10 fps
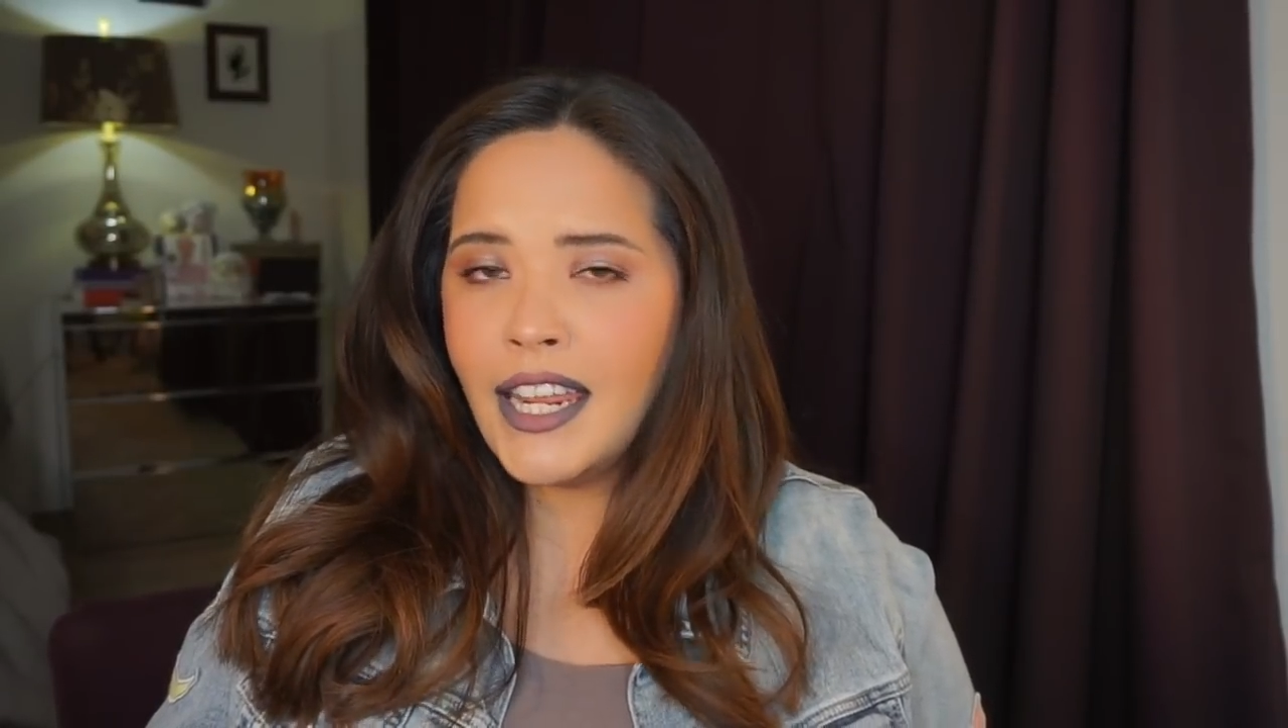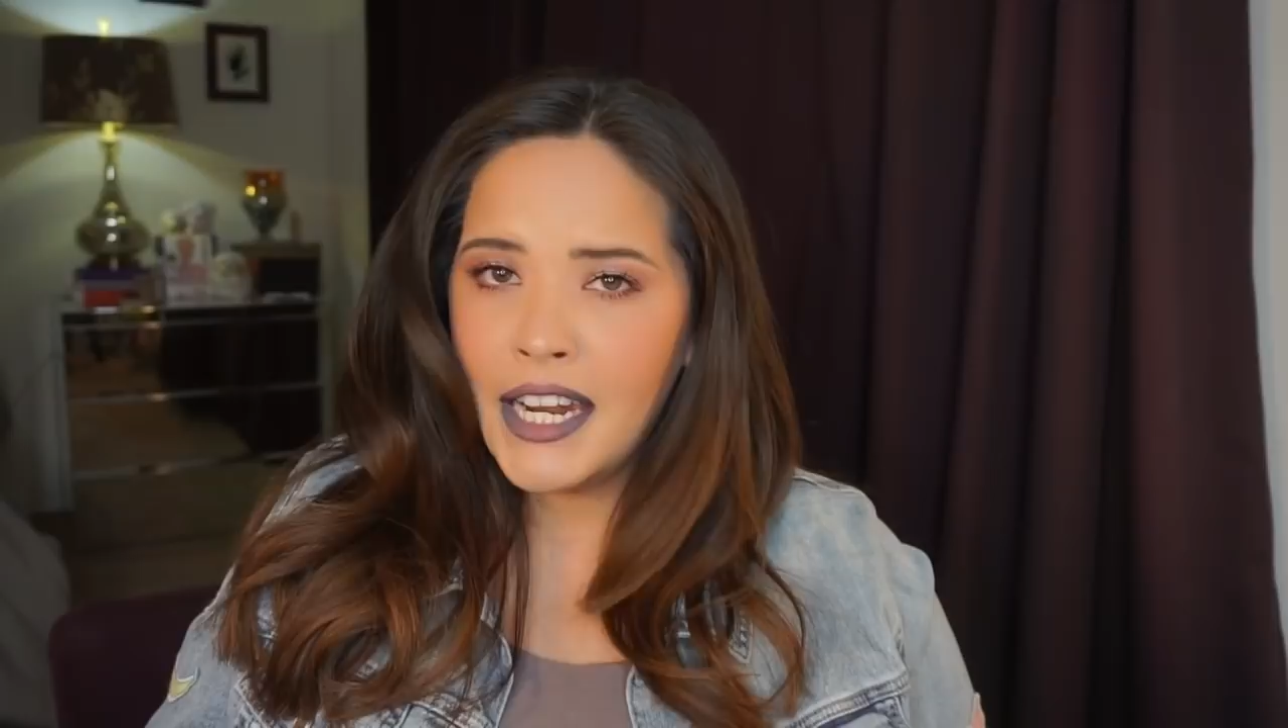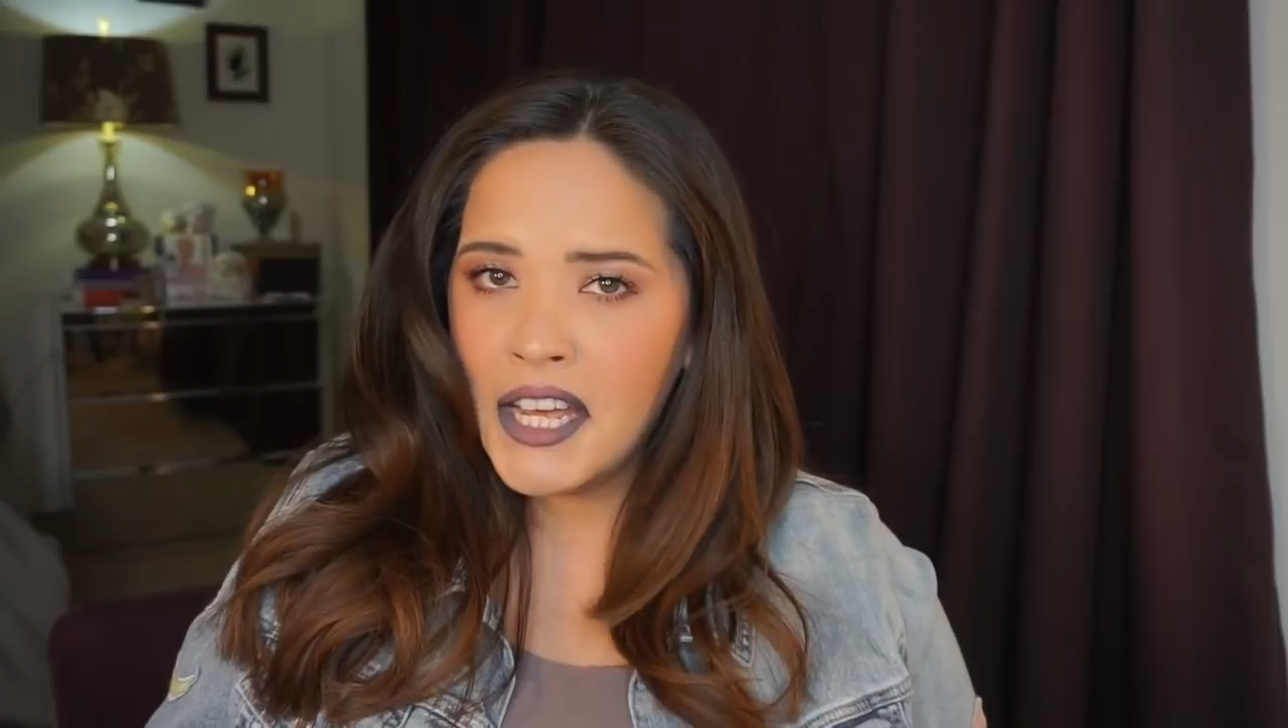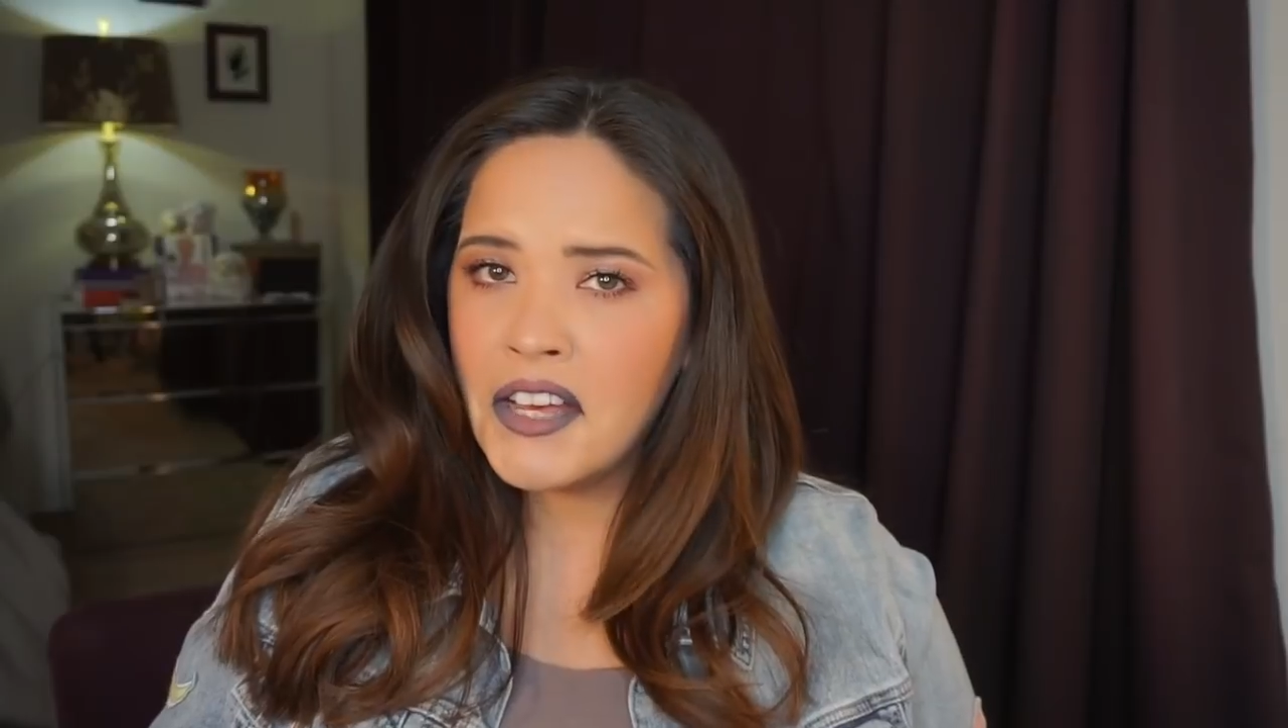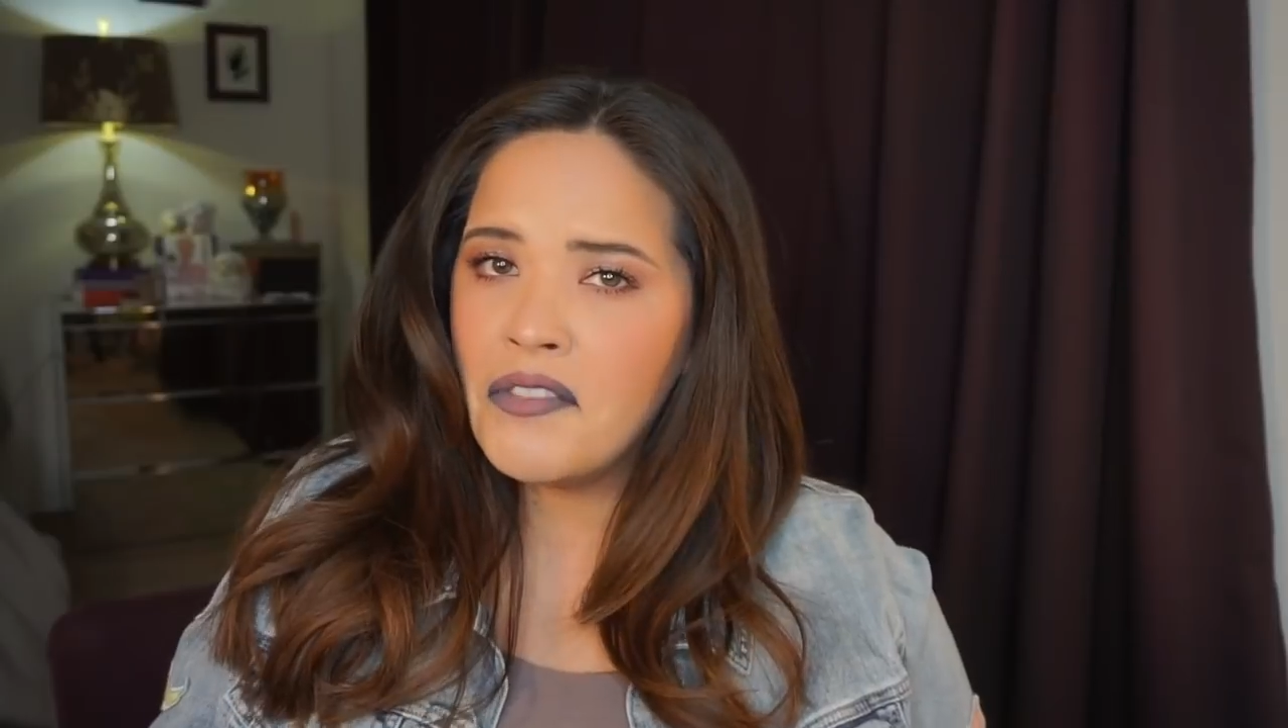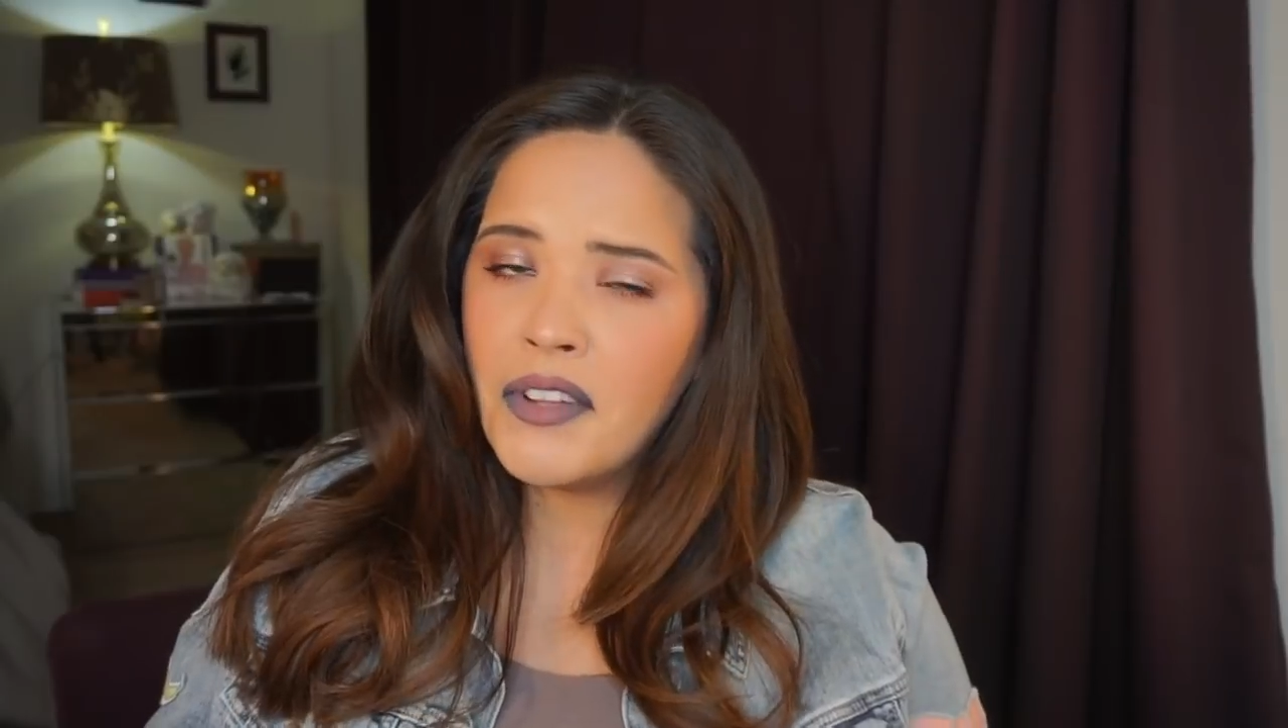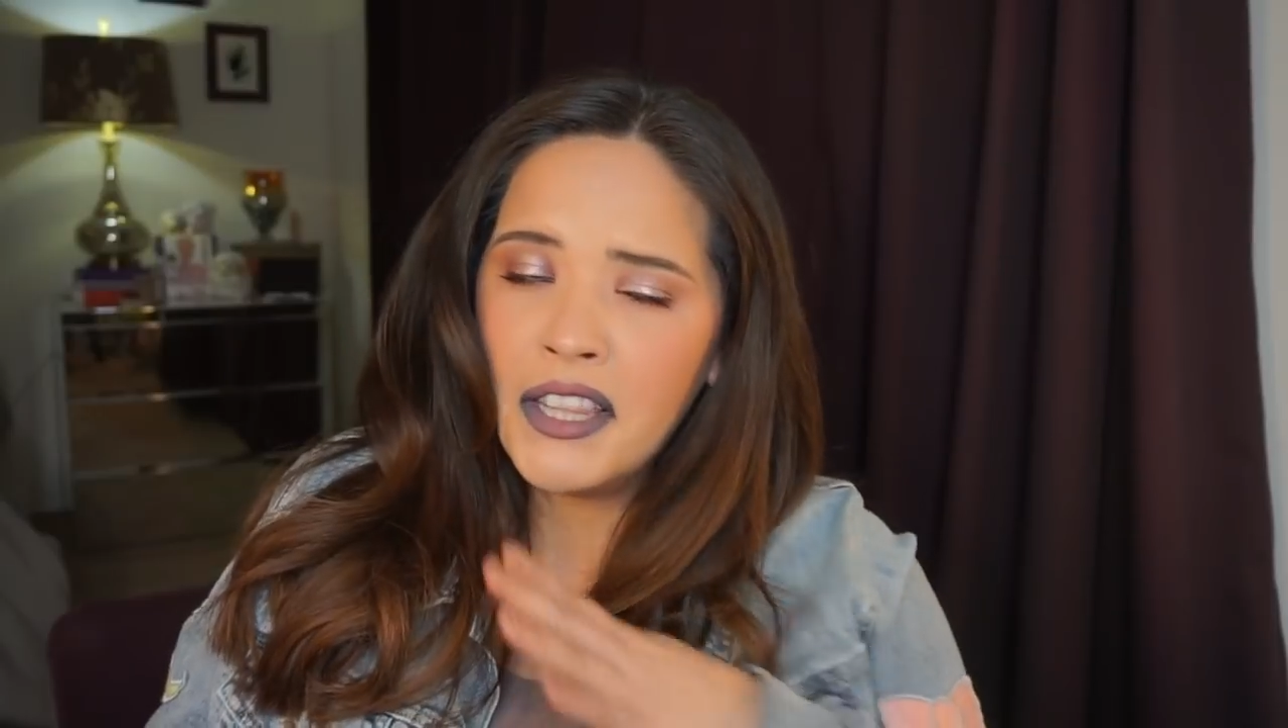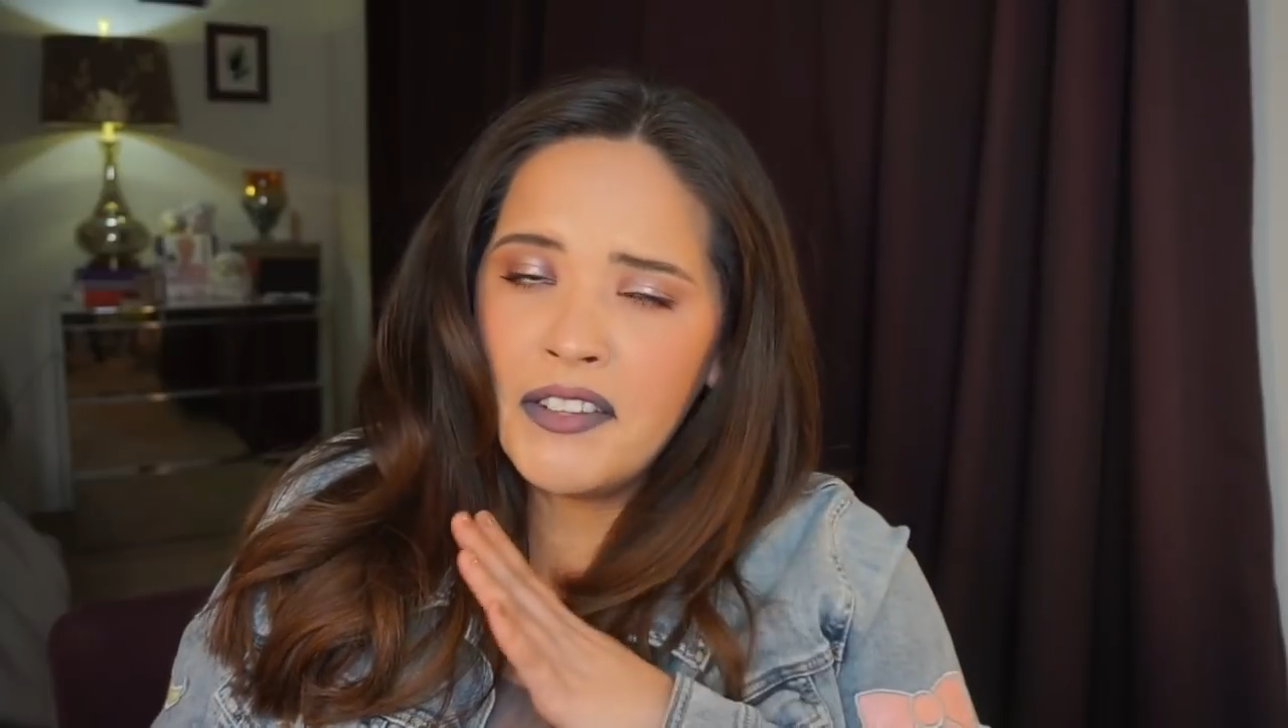Nina of